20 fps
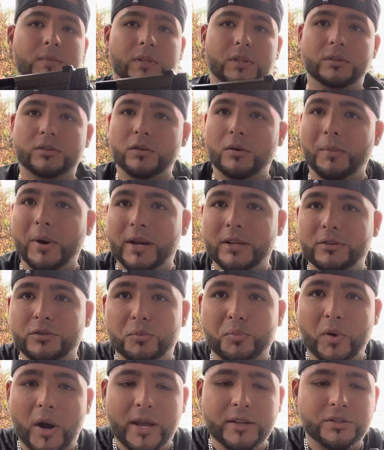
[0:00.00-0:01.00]
somebody
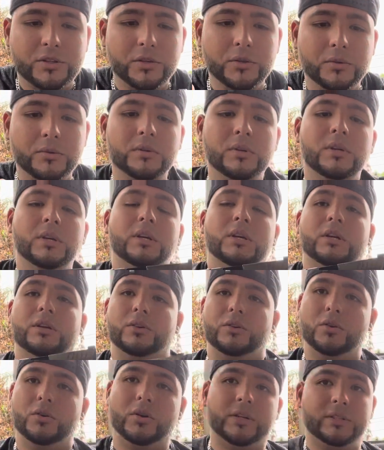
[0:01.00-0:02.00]
surprise you,
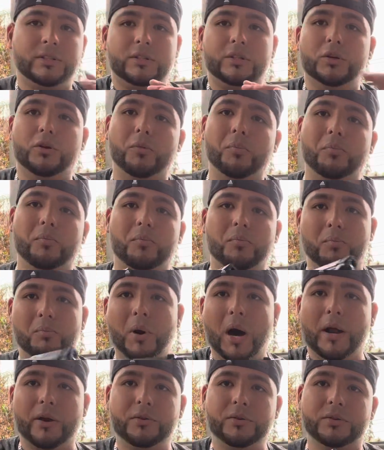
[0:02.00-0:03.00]
you can still
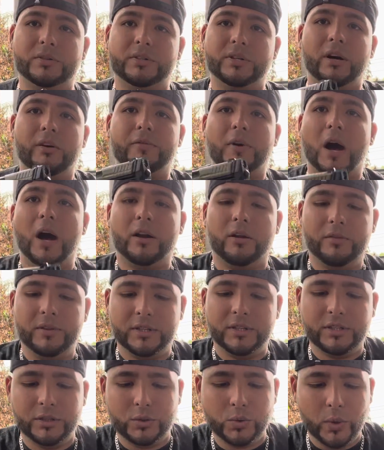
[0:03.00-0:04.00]
bottle yourself out of the
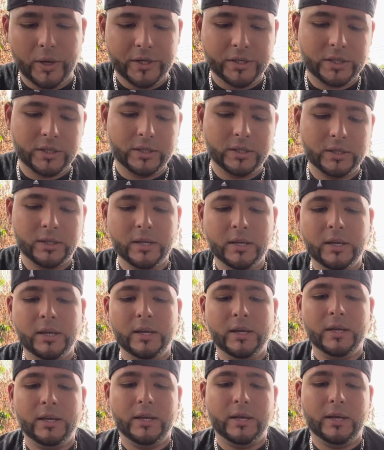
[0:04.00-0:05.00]
situation.
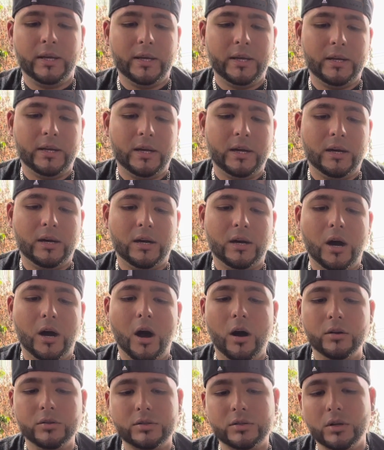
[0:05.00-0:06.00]
And
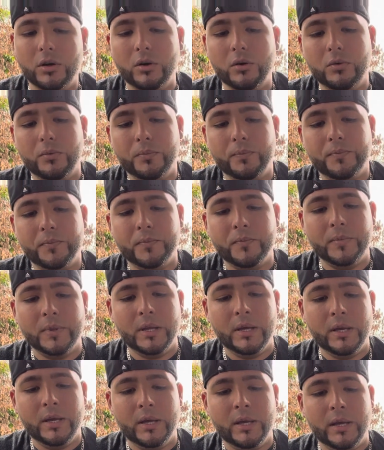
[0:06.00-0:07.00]
also,
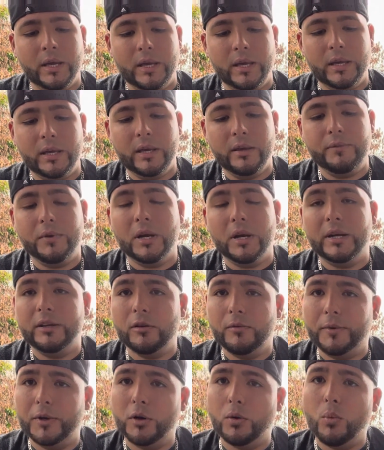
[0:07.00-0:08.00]
it gives you a
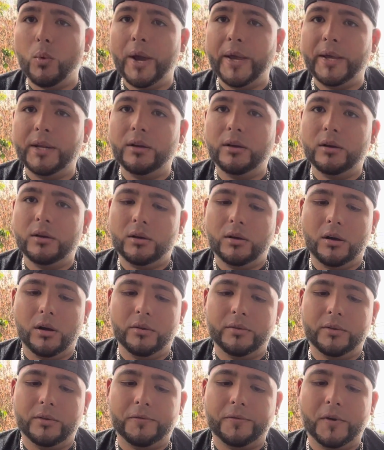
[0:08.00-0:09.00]
little bit of weight
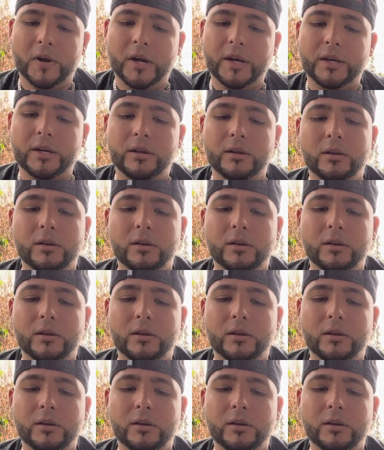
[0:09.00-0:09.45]
on the front